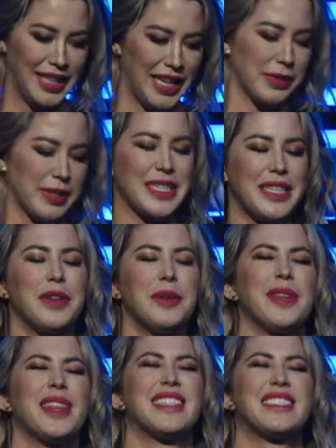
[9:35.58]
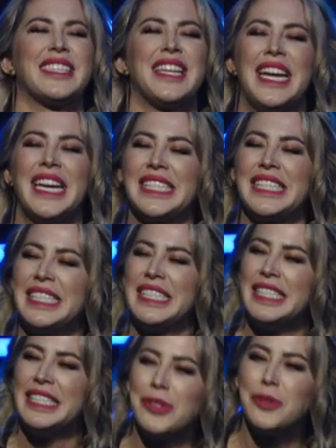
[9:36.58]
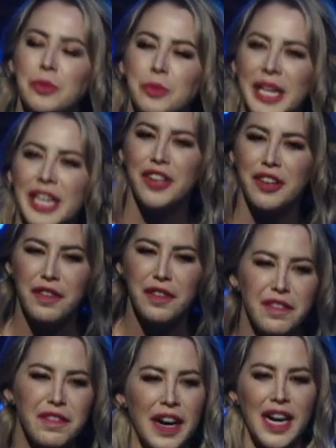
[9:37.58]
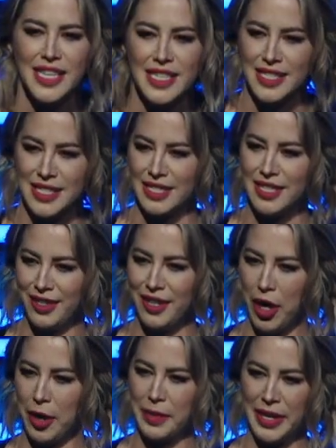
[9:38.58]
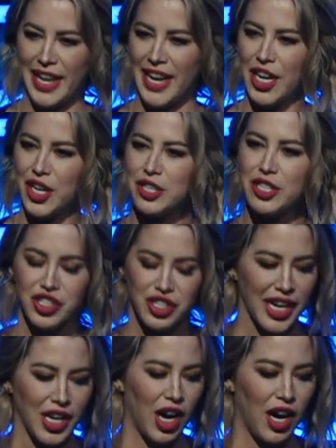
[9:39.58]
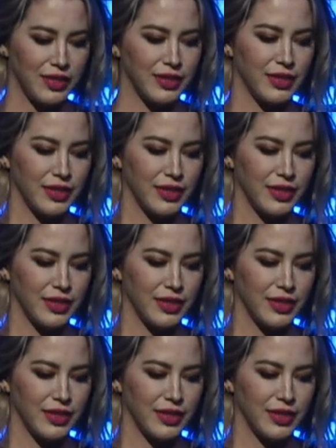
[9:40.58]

And I was living with this like weird fuzz on me that I couldn't shake off.